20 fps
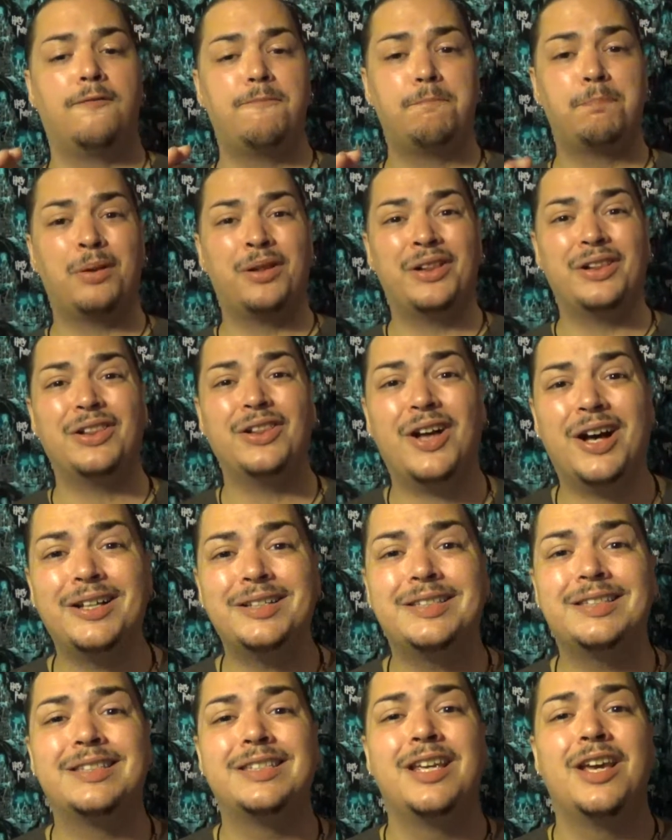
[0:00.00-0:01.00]

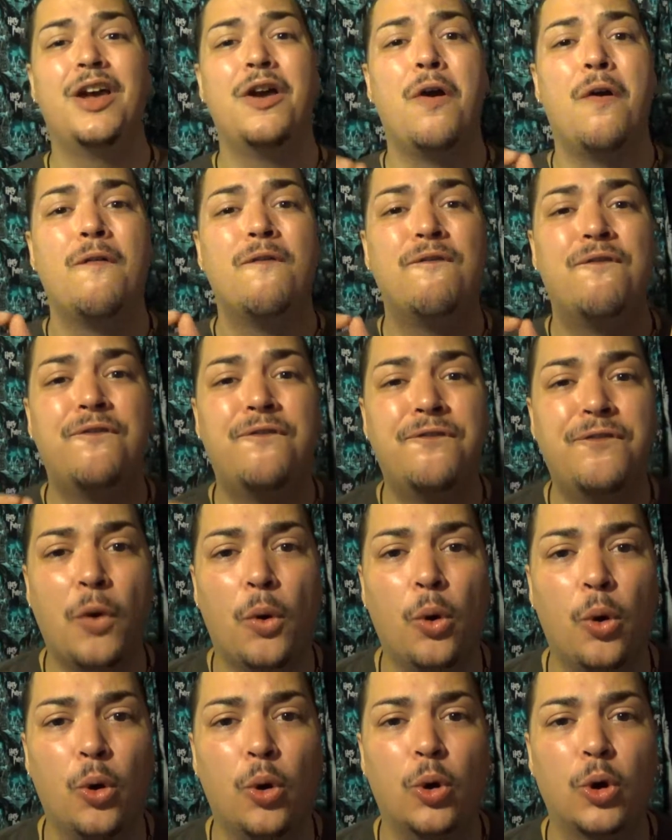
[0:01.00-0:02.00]
Plus
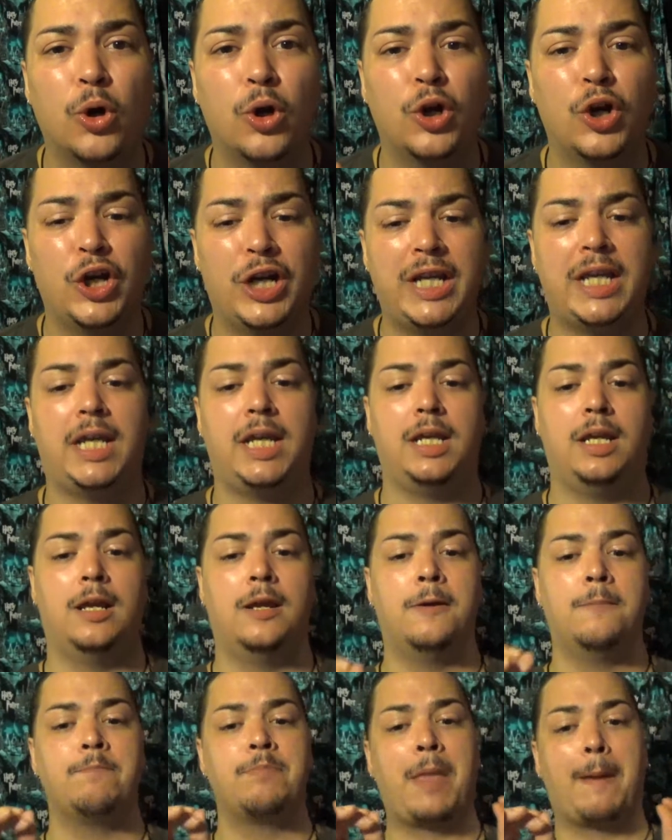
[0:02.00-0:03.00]
40
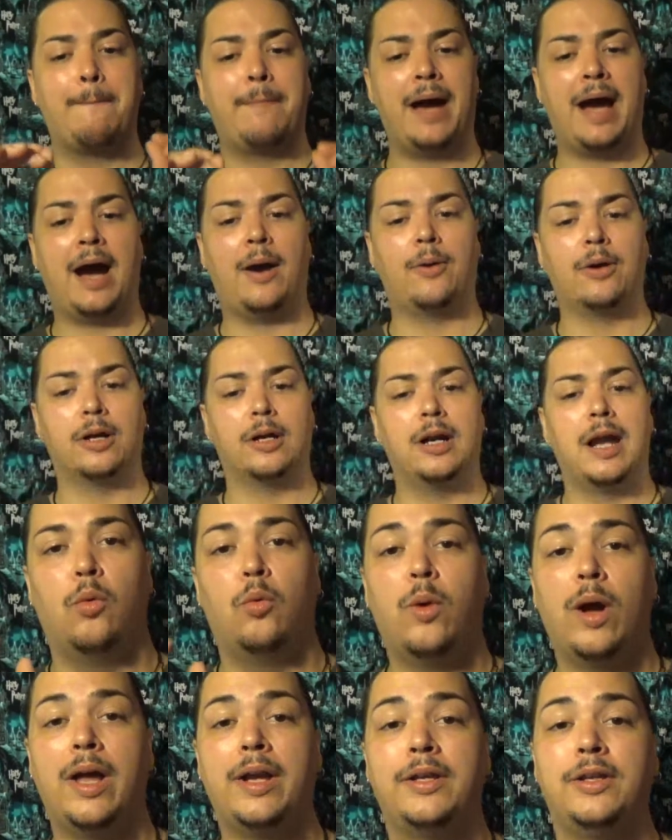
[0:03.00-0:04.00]
power
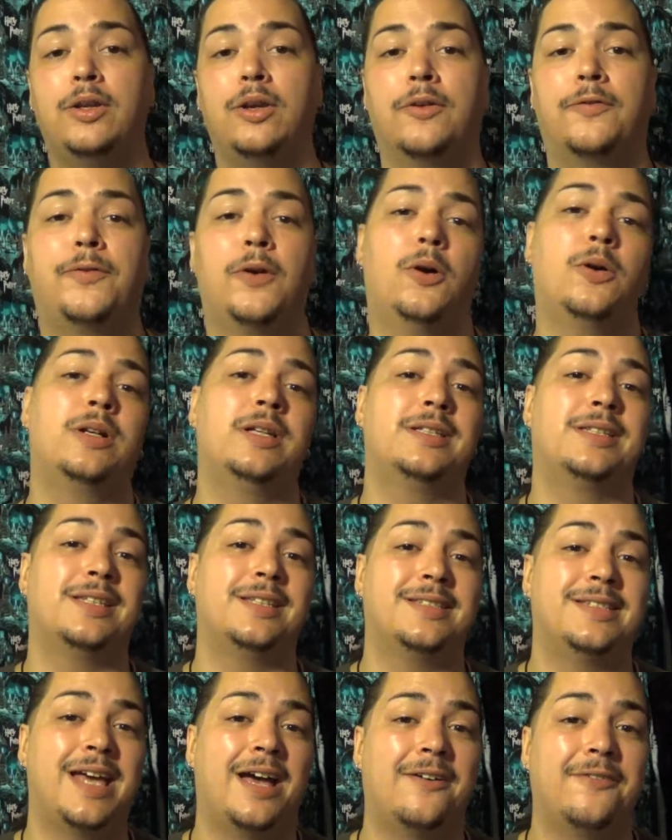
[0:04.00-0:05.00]
when your focus
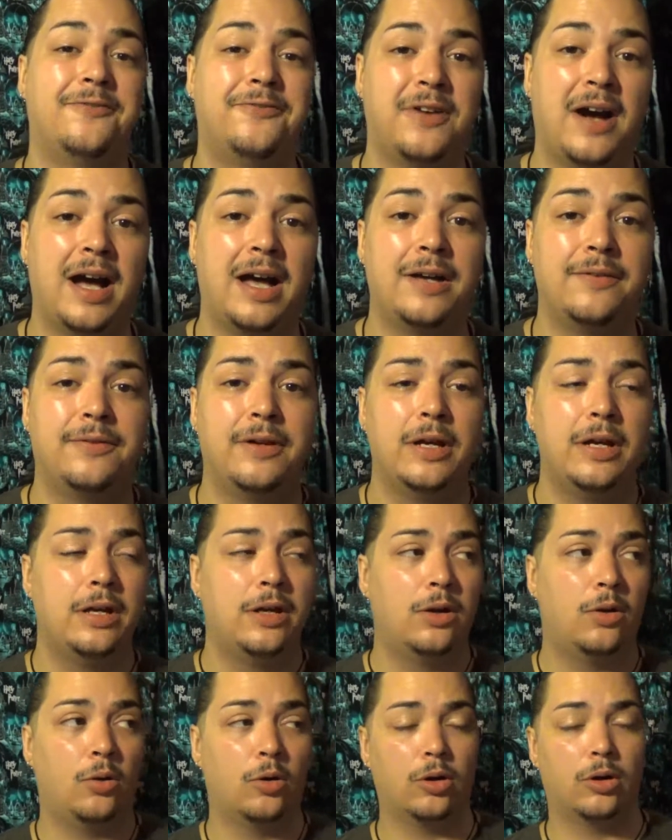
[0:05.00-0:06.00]
is at 5
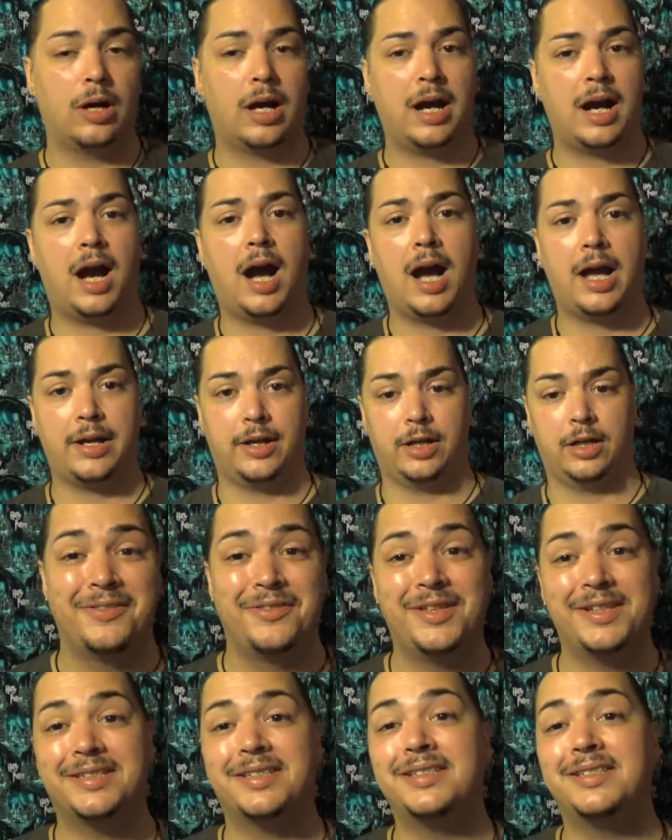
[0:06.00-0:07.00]
or higher.
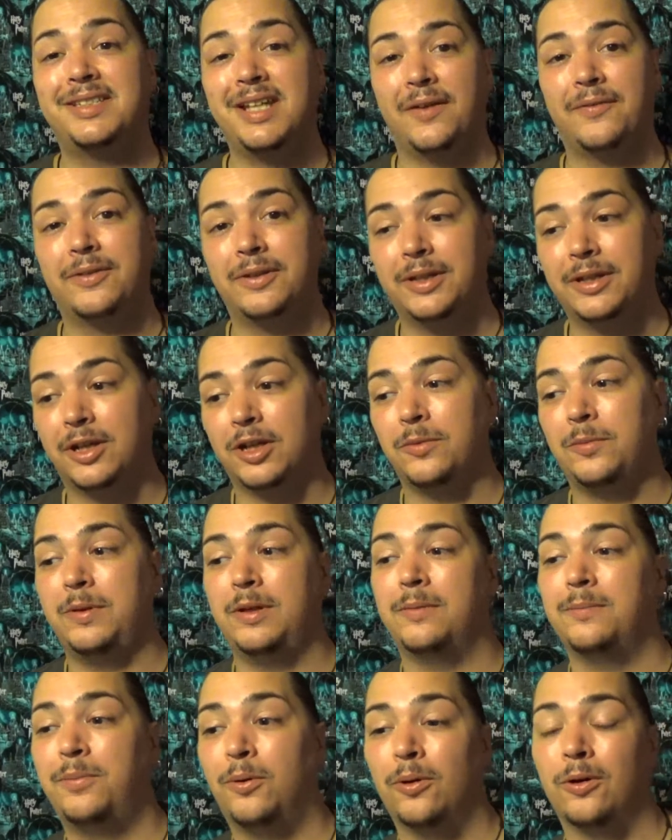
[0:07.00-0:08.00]
This is definitely going to be
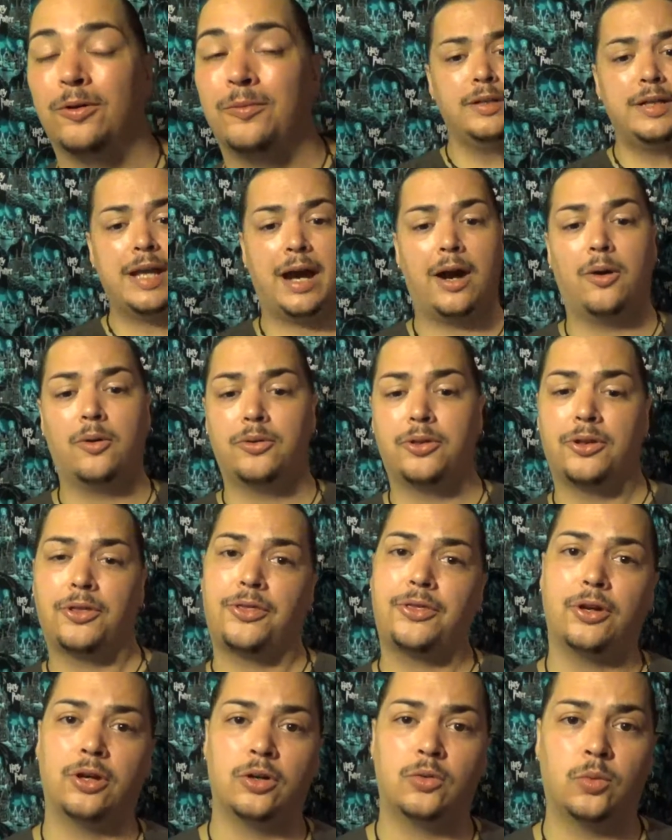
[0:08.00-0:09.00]
important. Now, the
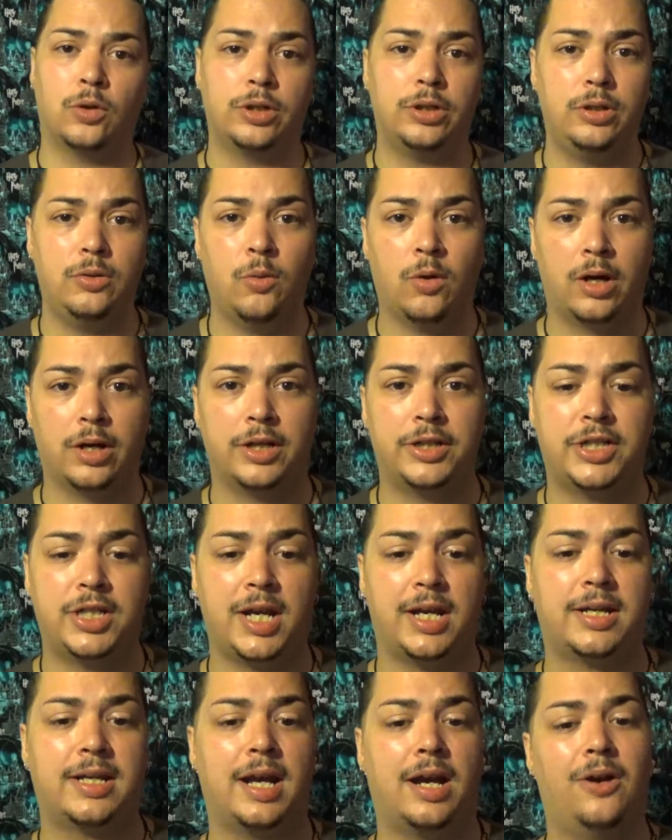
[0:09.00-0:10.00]
third one you want to
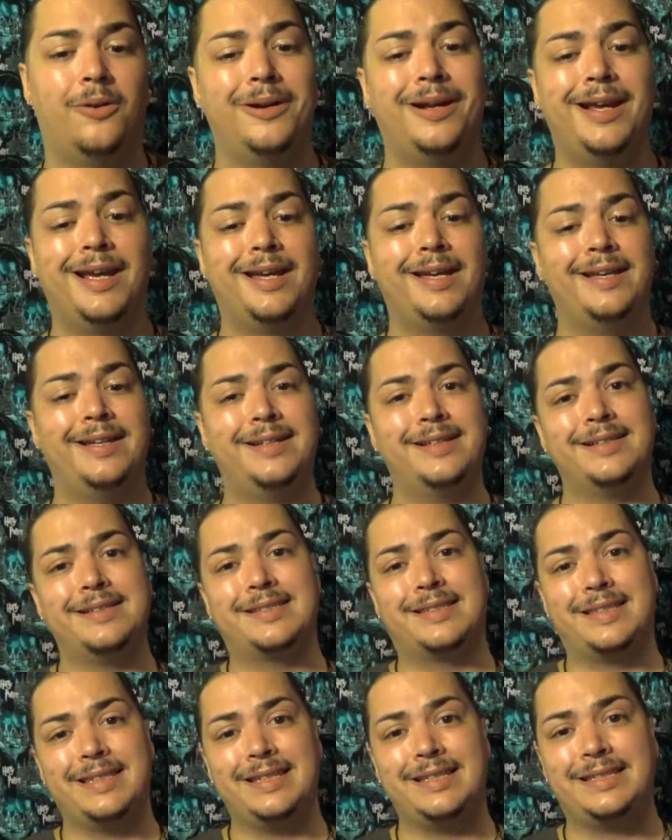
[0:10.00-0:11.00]
check out
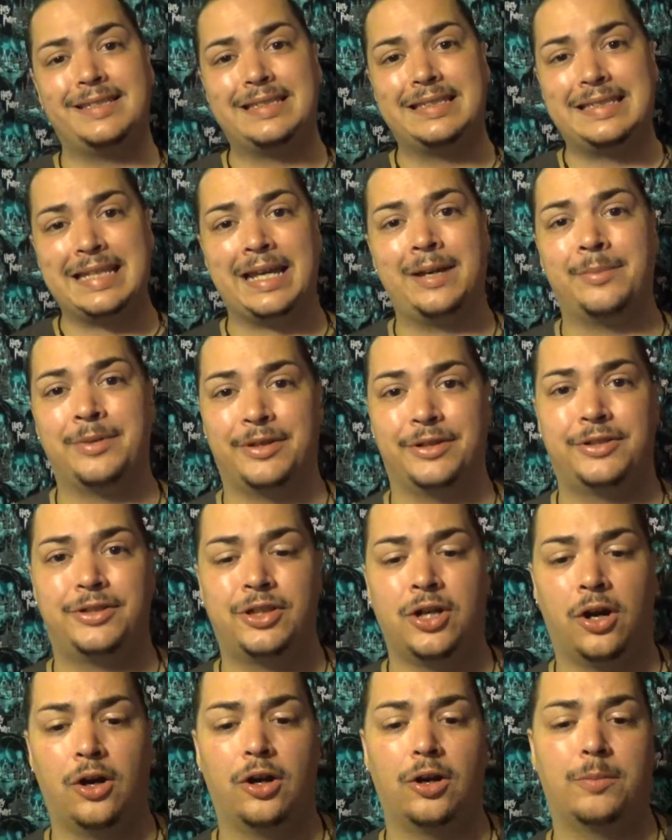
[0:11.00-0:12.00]
is the Stamina
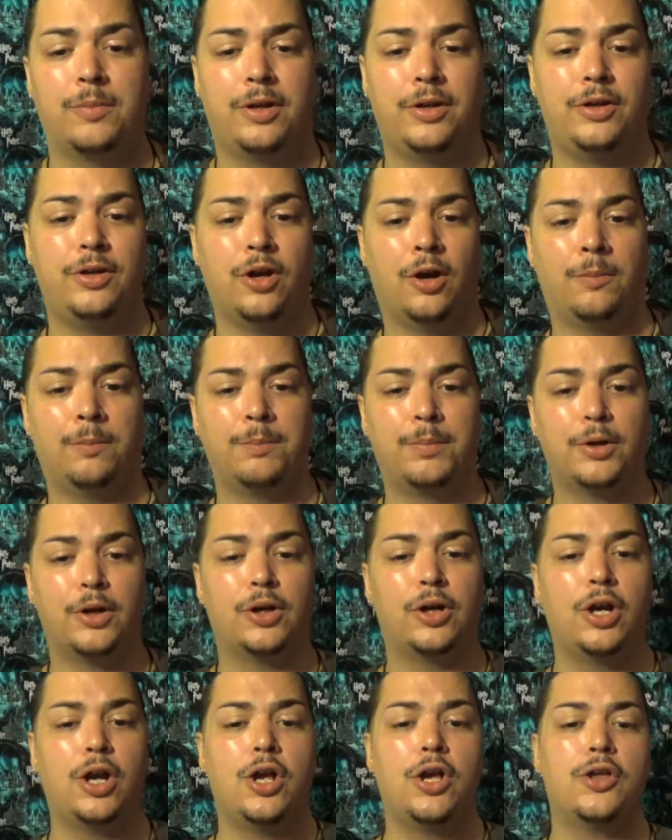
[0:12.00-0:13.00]
Charm
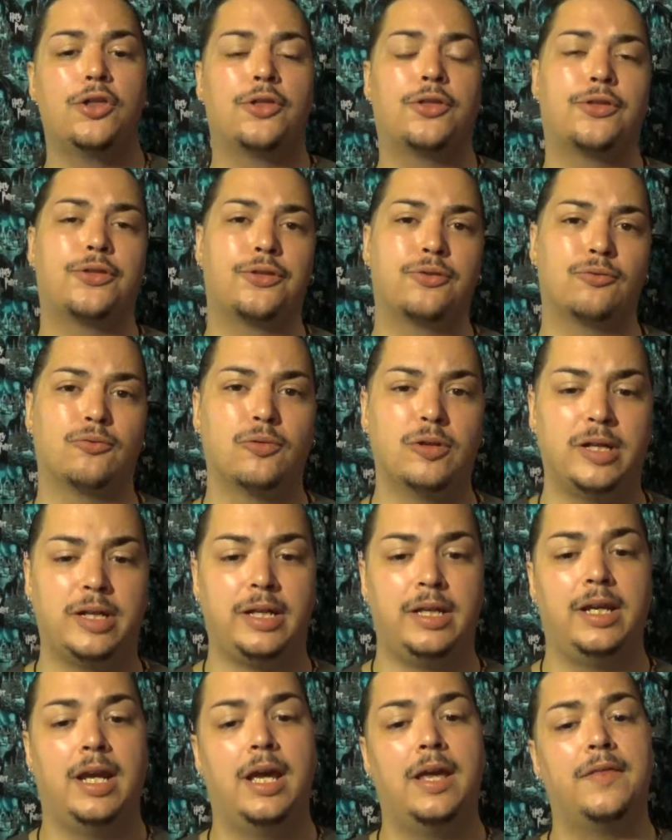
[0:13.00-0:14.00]
number
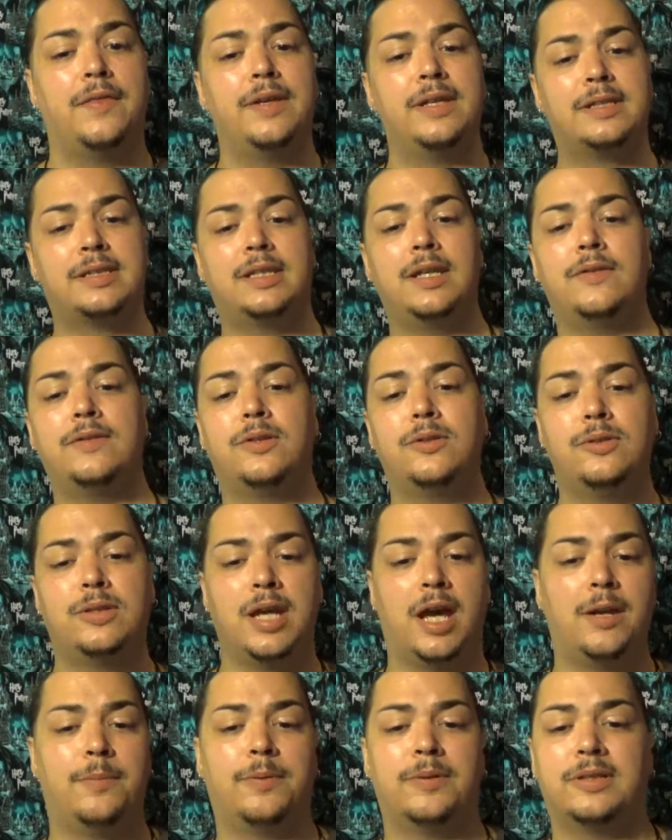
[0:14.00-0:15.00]
3. This gives you
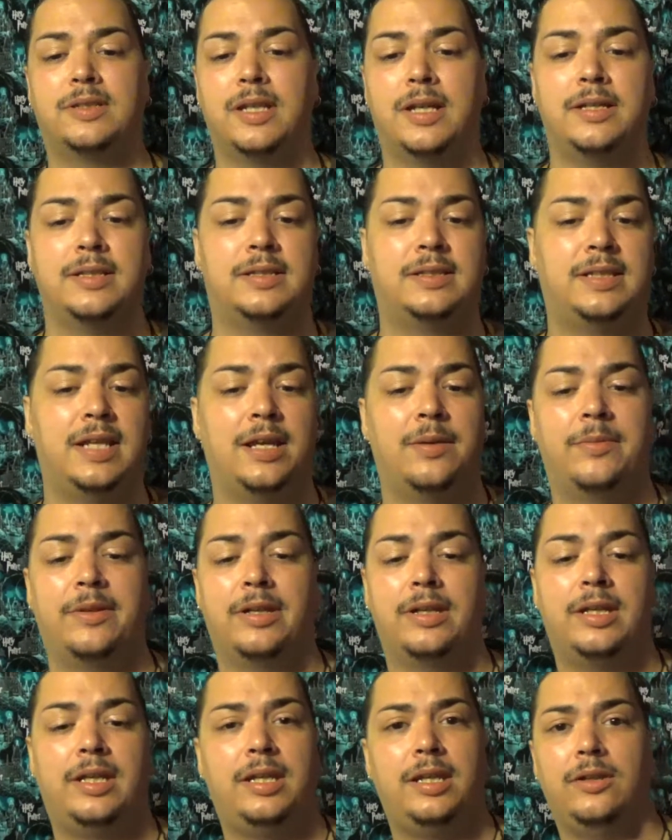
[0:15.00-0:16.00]
10%
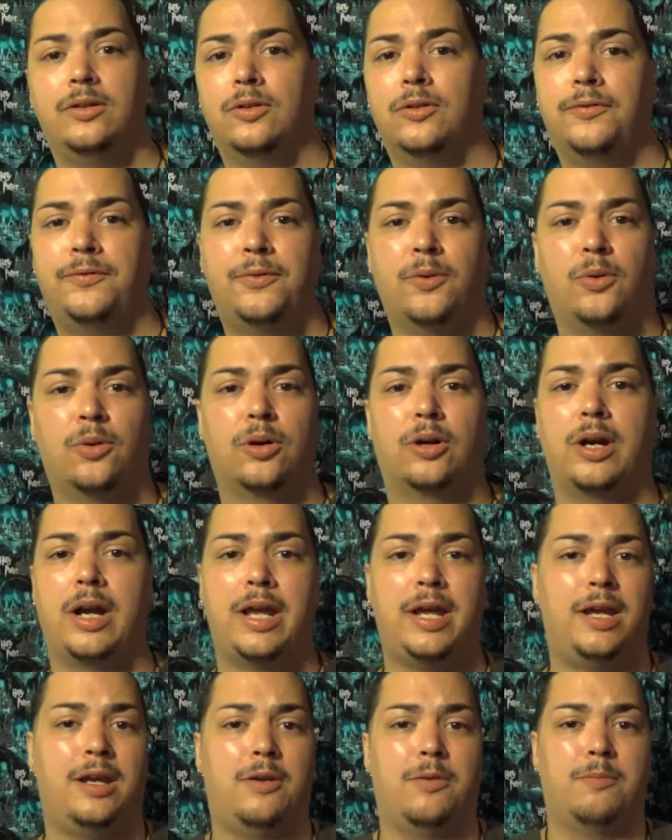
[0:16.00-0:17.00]
stamina heal for
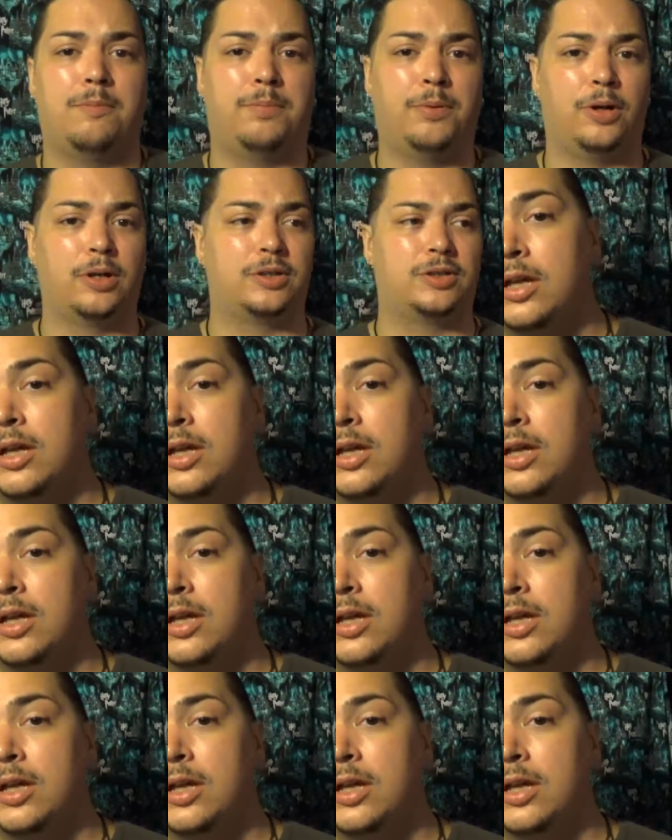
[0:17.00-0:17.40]
8 books.